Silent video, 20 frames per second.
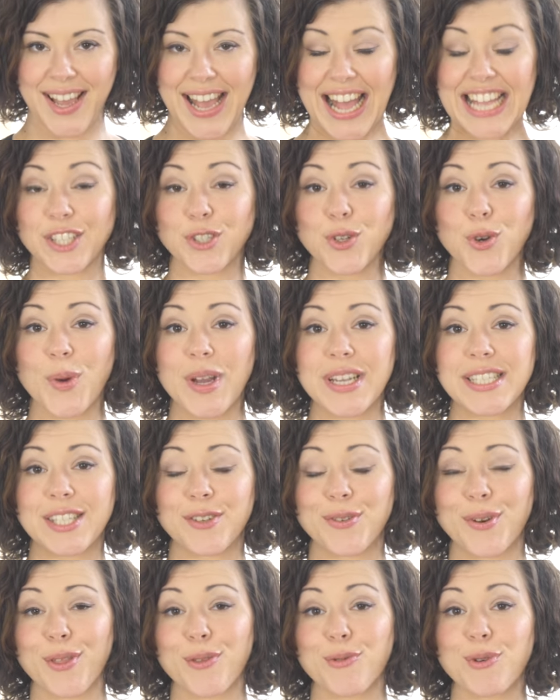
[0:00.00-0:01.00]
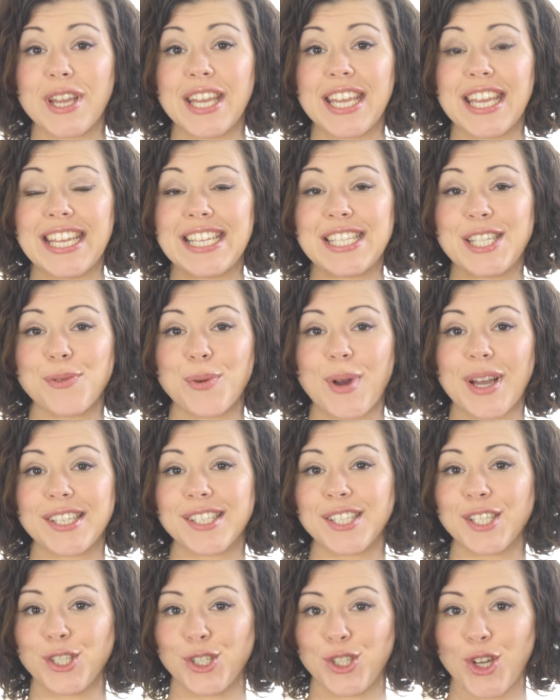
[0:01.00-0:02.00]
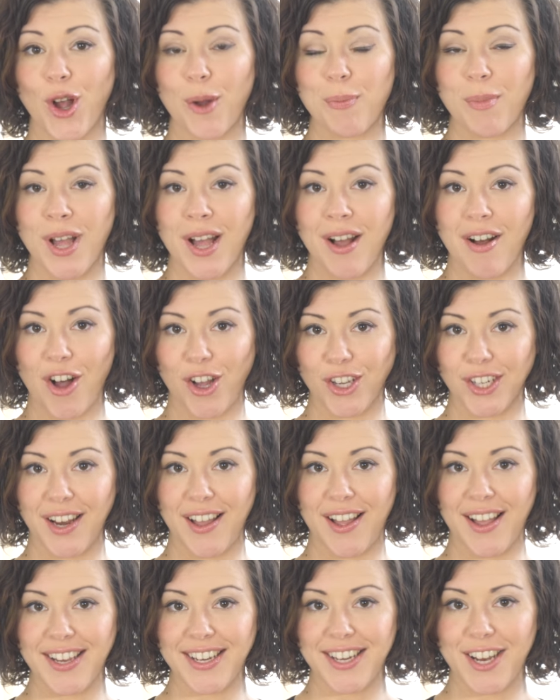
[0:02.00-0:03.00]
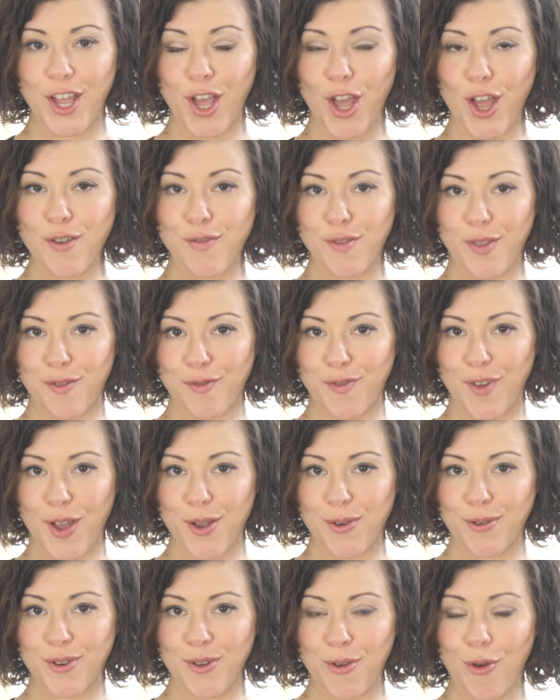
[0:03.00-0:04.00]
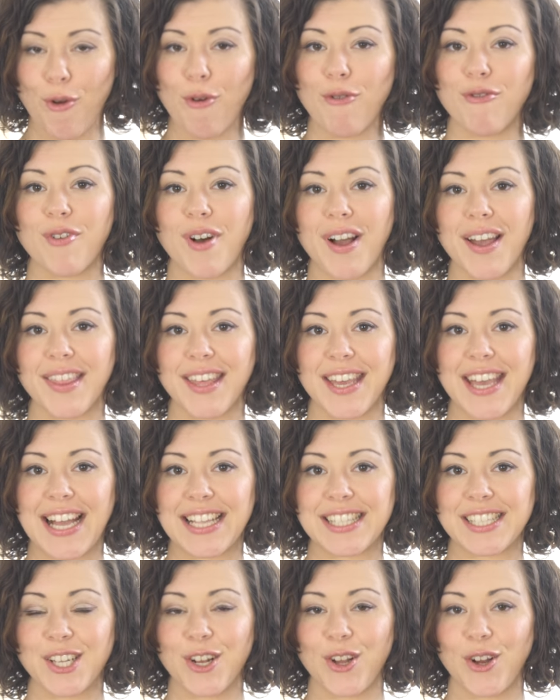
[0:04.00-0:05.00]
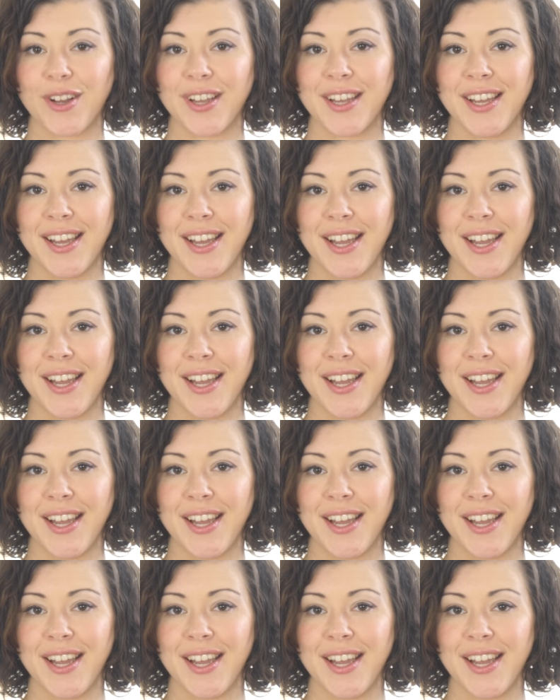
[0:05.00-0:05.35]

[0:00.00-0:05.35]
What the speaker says: As always, there are three easy ways to shop: online, over the phone, or via the catalogue.